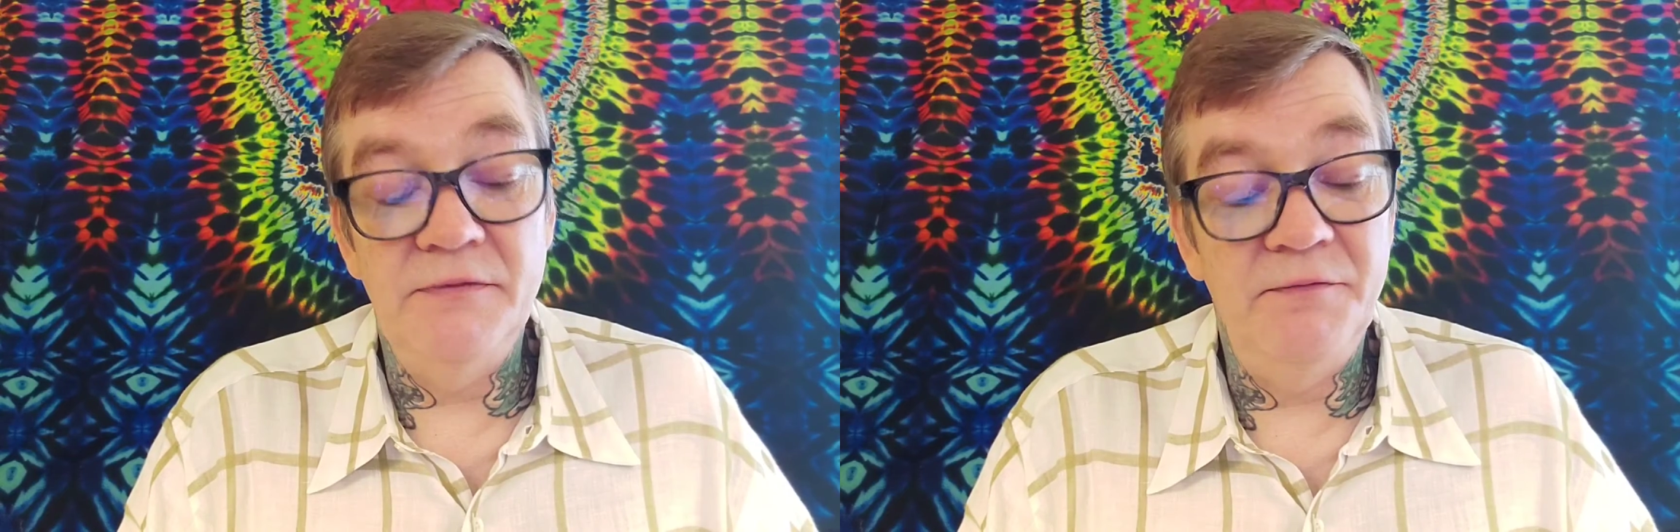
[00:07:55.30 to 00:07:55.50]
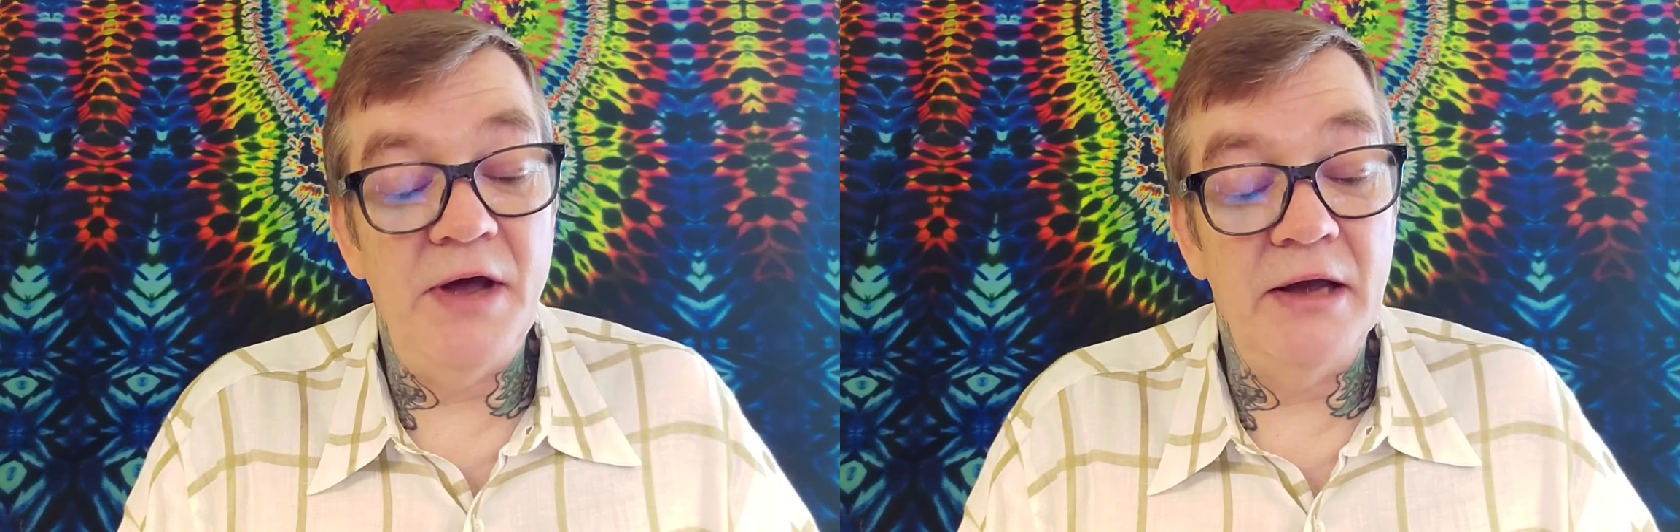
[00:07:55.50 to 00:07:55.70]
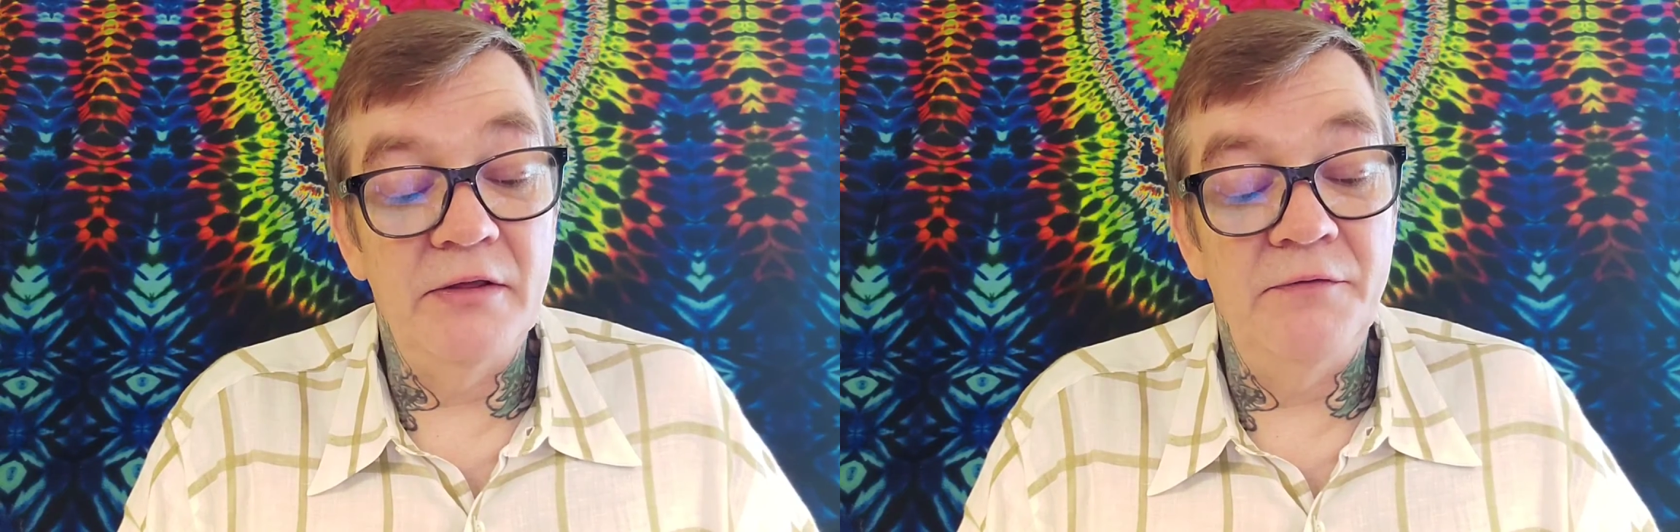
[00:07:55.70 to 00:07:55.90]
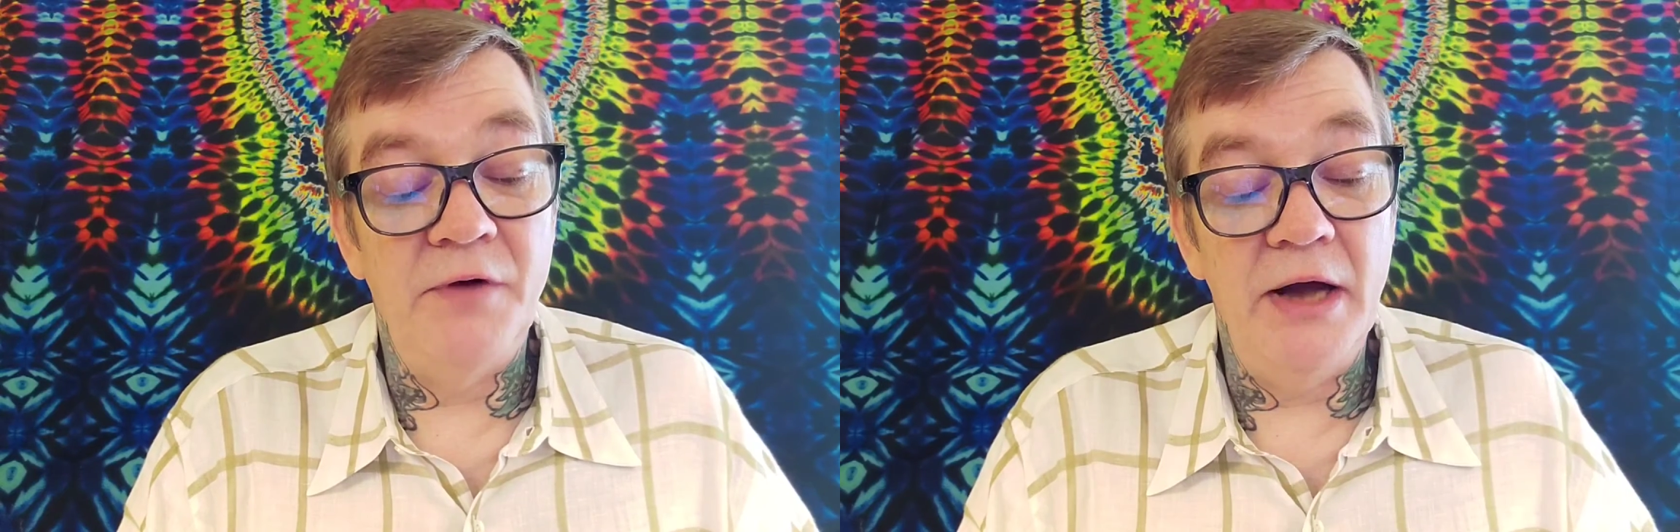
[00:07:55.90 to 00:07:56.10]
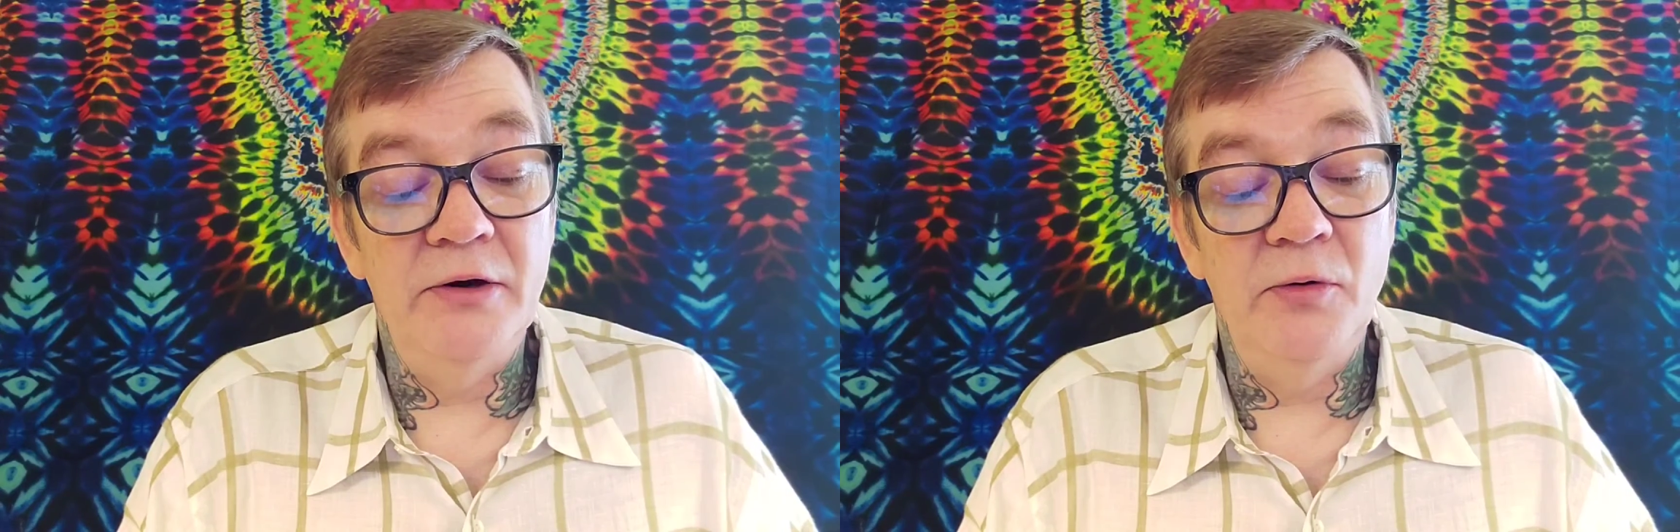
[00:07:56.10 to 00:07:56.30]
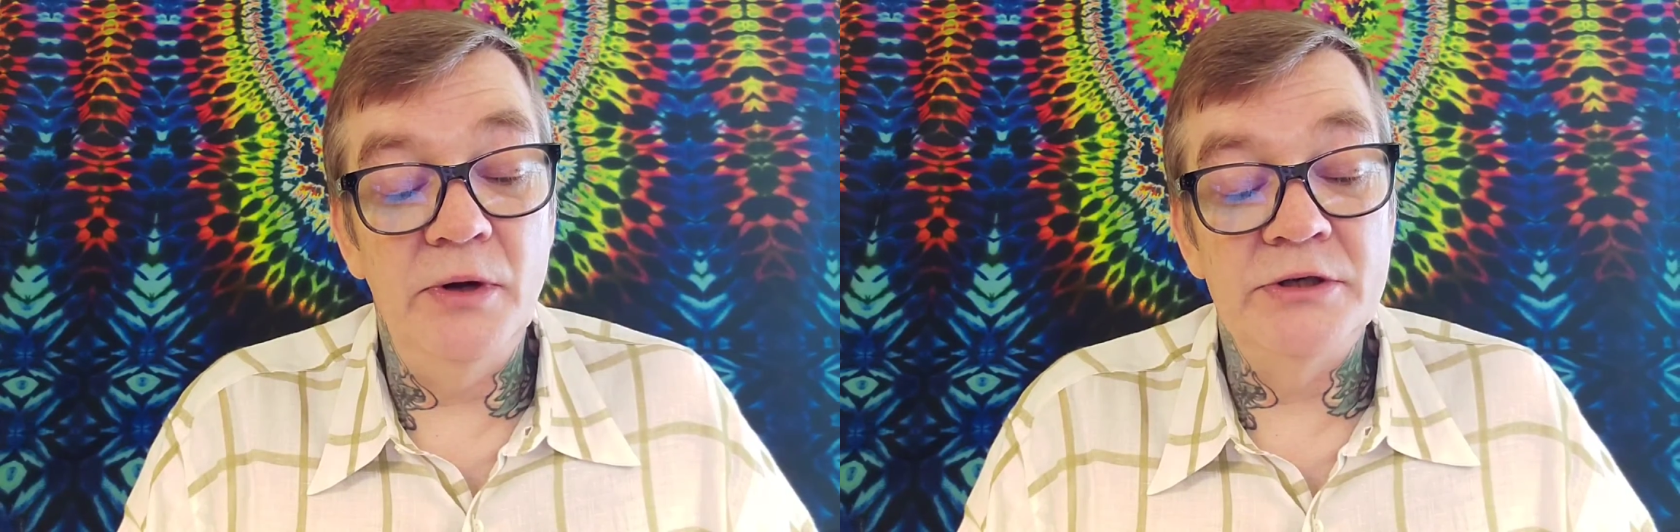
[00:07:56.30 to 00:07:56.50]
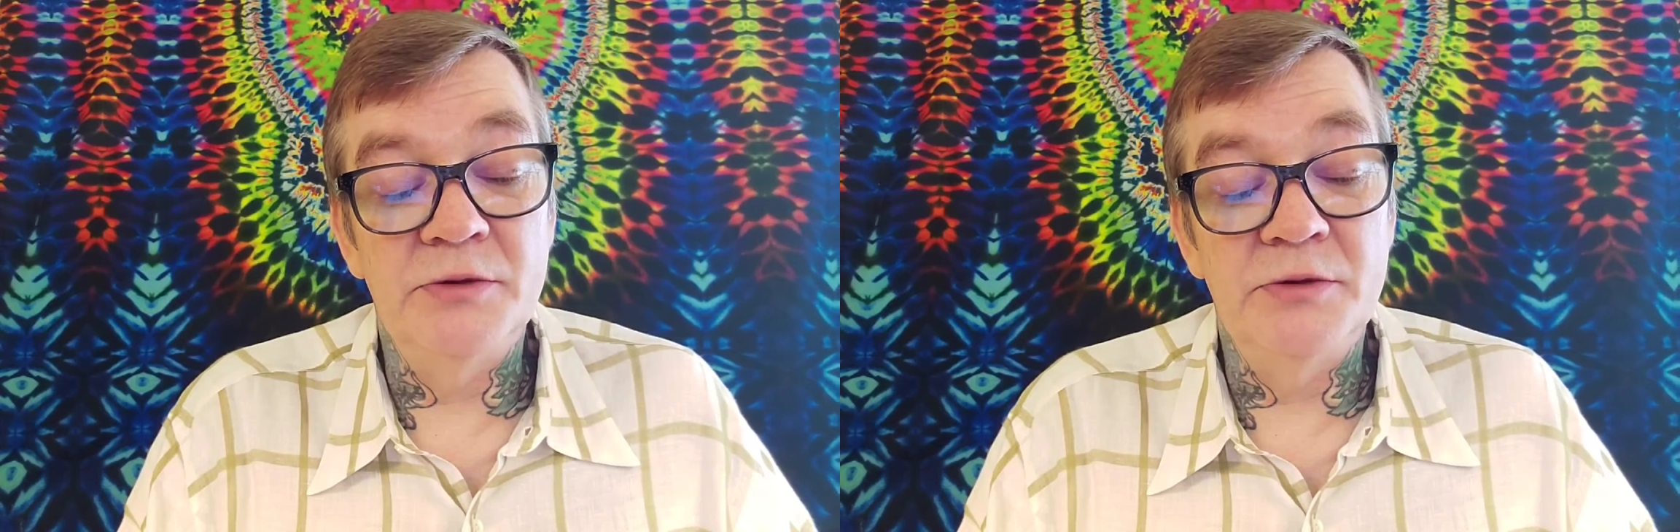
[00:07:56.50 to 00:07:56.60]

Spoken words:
fact the final and